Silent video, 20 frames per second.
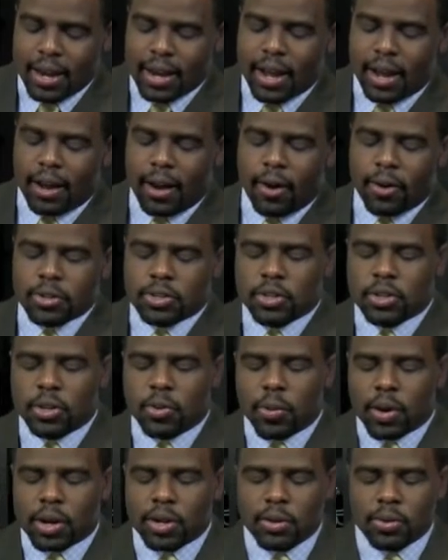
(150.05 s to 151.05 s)
Now, also,
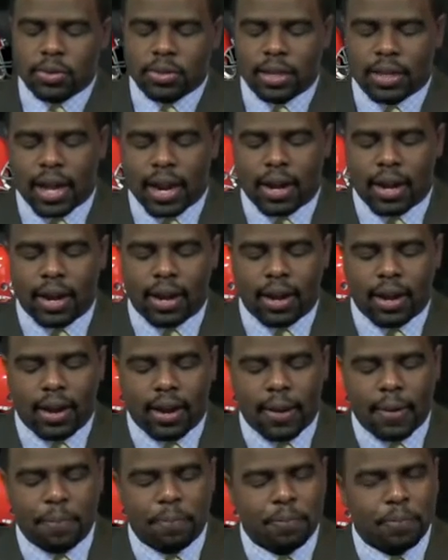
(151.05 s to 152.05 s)
you want to use a lot of that.
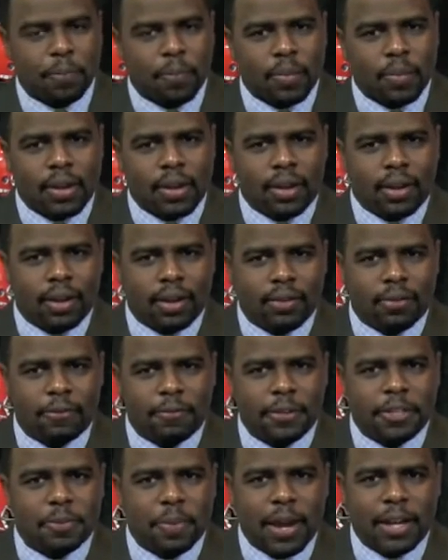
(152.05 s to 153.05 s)
Uh, uh,
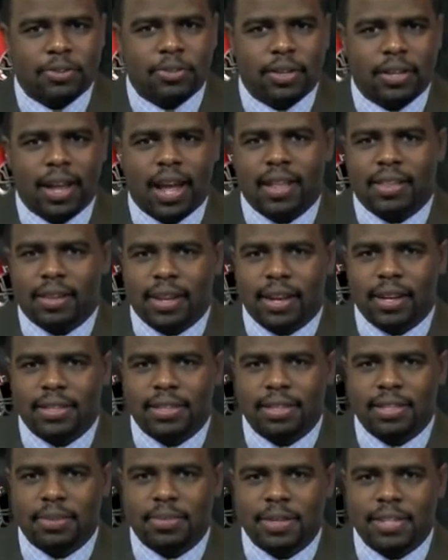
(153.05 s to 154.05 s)
Fitzpatrick
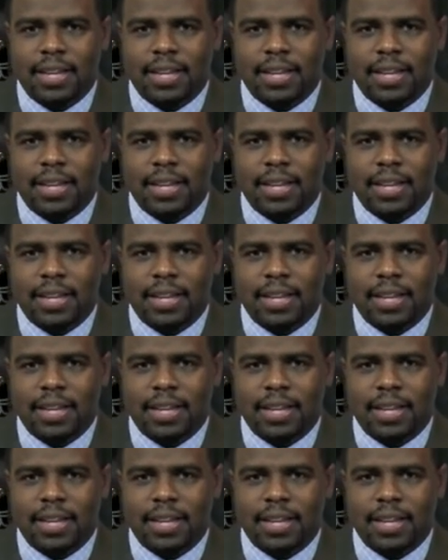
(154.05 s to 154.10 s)
athleticism.